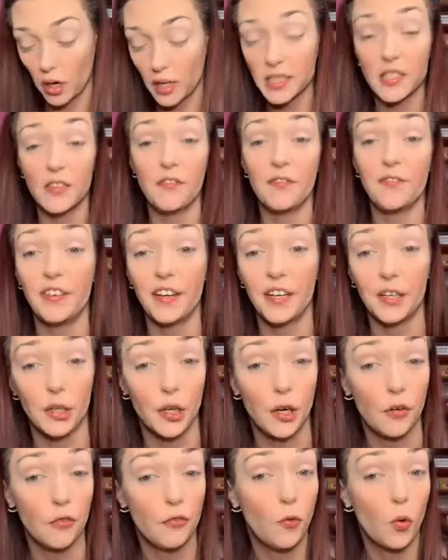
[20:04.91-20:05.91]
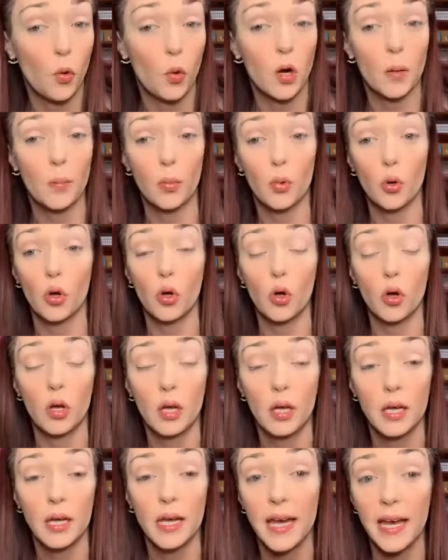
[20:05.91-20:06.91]
They're very affordable,
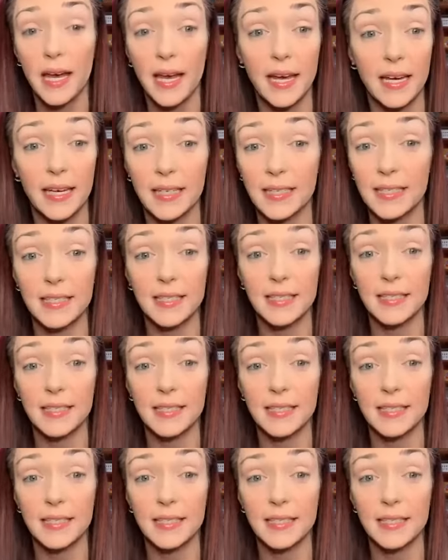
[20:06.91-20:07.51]
and